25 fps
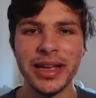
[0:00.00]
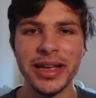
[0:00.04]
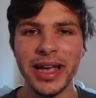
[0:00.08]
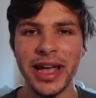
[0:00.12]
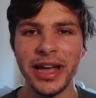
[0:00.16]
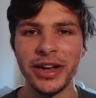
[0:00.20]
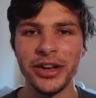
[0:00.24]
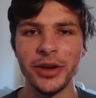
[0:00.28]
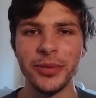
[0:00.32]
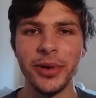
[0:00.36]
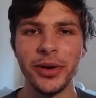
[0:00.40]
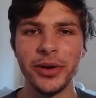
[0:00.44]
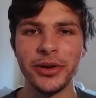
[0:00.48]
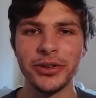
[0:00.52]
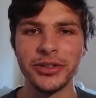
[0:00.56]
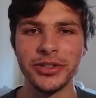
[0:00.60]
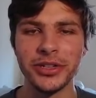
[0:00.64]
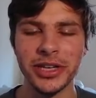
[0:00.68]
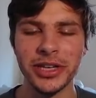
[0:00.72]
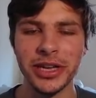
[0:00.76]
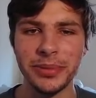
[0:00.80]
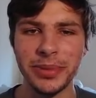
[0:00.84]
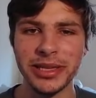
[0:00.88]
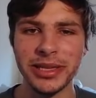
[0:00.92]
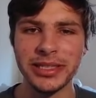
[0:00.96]
And your opponent's just
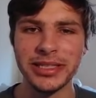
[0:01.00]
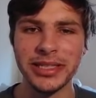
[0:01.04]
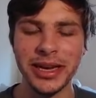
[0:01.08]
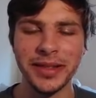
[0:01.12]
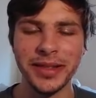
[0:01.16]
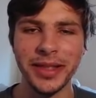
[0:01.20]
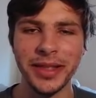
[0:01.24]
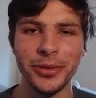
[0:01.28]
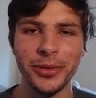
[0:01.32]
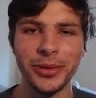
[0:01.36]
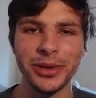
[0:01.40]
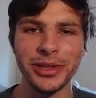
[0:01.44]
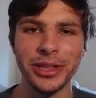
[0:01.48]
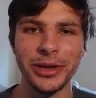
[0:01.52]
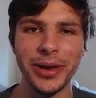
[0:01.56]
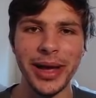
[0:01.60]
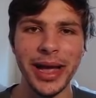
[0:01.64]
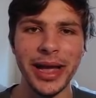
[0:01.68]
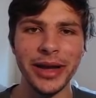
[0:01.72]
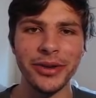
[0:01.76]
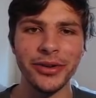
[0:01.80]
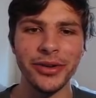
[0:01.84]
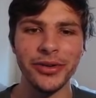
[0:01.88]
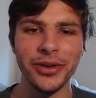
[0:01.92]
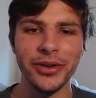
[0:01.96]
going to be sitting there with their
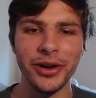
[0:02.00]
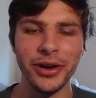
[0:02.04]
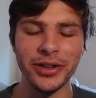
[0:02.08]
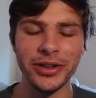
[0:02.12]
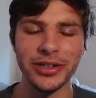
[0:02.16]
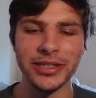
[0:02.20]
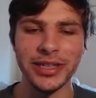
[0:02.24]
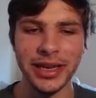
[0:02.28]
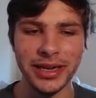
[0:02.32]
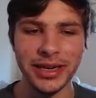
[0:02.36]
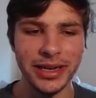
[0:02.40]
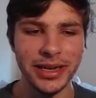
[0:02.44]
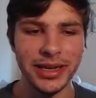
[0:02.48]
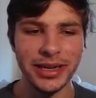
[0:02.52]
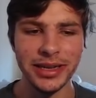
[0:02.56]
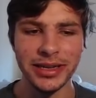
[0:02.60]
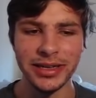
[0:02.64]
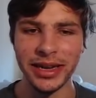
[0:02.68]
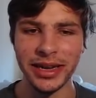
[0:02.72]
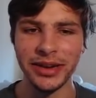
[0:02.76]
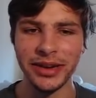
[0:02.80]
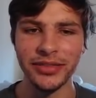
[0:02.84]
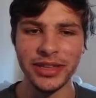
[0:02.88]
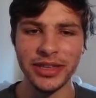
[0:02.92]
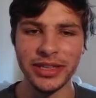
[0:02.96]
aggro cards like,
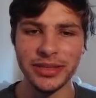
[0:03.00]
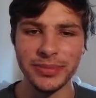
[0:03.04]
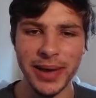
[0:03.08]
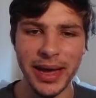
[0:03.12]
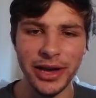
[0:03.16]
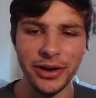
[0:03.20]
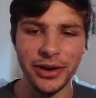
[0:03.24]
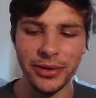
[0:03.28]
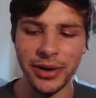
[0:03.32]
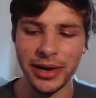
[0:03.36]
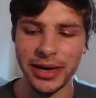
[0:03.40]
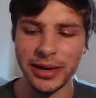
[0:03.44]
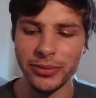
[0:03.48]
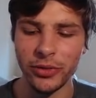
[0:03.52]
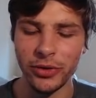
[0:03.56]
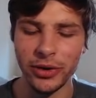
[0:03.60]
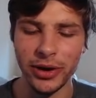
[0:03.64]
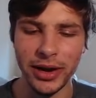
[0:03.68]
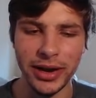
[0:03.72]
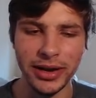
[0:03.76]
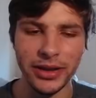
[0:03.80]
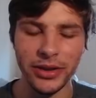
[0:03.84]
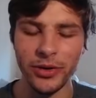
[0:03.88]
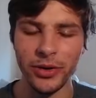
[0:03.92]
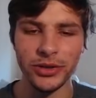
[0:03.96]
none of these matter anymore.
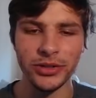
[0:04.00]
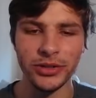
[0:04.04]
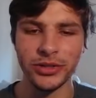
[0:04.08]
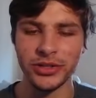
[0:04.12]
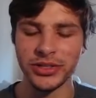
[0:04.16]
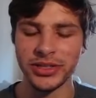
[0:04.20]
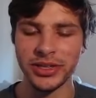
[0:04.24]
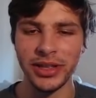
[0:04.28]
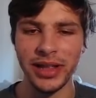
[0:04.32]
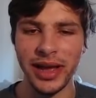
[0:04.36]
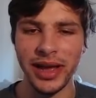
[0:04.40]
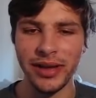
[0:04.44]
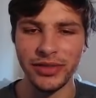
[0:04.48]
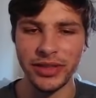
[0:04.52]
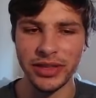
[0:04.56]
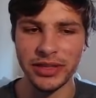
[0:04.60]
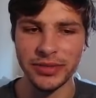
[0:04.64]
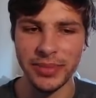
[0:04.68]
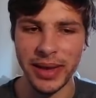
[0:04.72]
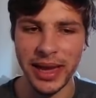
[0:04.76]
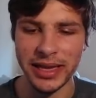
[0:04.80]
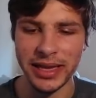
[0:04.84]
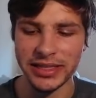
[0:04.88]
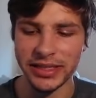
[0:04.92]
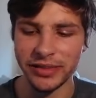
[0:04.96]
And you also still have these
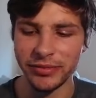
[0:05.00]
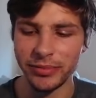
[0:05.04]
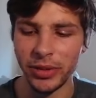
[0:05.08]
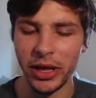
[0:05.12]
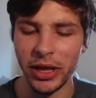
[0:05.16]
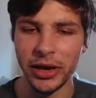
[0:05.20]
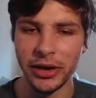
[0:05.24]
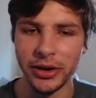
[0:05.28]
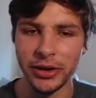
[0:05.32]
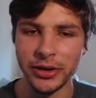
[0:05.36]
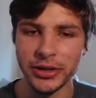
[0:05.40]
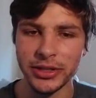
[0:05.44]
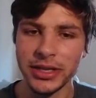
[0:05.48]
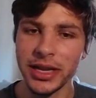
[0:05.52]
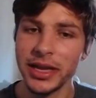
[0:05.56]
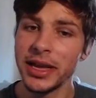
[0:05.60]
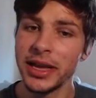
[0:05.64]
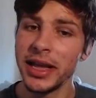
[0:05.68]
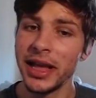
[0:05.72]
massive blockers.